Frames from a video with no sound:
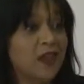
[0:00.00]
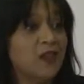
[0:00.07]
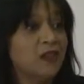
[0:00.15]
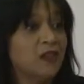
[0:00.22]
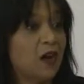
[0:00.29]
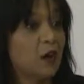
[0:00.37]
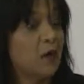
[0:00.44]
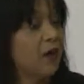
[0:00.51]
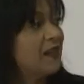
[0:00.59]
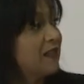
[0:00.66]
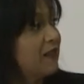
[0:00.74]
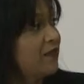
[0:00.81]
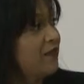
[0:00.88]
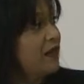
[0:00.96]
So
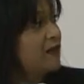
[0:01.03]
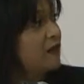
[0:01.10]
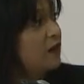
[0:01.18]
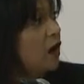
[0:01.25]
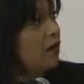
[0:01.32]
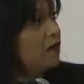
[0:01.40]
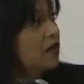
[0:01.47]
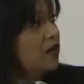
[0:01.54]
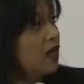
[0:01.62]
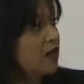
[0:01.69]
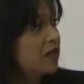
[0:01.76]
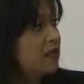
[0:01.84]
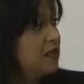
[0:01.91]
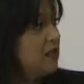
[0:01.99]
as I've learned at Harvard
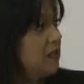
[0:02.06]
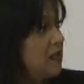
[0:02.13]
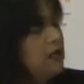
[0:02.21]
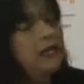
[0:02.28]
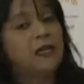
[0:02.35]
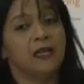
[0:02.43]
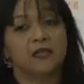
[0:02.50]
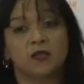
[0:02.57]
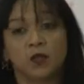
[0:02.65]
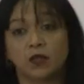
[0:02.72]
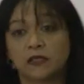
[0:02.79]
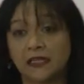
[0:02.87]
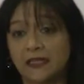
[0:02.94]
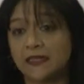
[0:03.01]
last year, it's
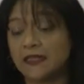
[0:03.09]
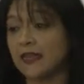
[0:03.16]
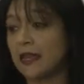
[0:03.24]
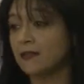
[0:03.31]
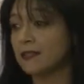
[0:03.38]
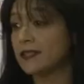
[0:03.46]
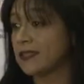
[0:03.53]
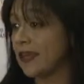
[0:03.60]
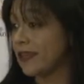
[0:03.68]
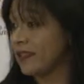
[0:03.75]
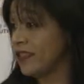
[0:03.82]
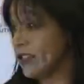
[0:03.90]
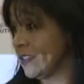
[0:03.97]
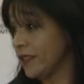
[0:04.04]
called turnaround
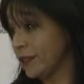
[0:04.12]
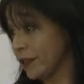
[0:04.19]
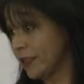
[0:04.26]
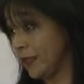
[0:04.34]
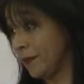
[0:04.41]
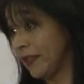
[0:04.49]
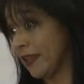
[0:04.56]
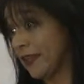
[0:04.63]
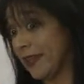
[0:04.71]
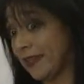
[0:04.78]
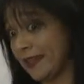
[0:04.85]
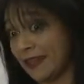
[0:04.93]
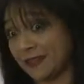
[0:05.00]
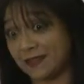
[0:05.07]
strategist or something
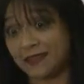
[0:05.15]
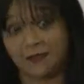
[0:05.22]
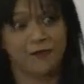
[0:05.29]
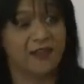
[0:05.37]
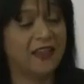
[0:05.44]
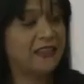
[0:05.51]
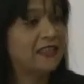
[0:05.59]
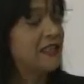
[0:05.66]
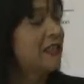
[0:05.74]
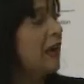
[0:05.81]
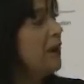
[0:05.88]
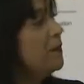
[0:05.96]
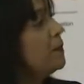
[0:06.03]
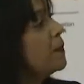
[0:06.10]
like that, some fancy
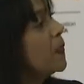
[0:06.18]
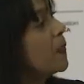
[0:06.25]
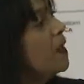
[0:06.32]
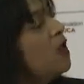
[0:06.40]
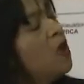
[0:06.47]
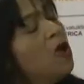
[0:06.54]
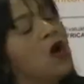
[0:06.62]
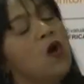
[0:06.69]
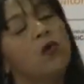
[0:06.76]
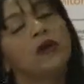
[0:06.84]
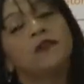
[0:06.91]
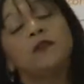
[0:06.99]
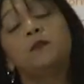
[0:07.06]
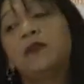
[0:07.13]
name.
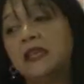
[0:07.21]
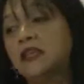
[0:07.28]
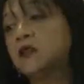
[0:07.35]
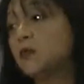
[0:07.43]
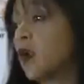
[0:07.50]
One of the biggest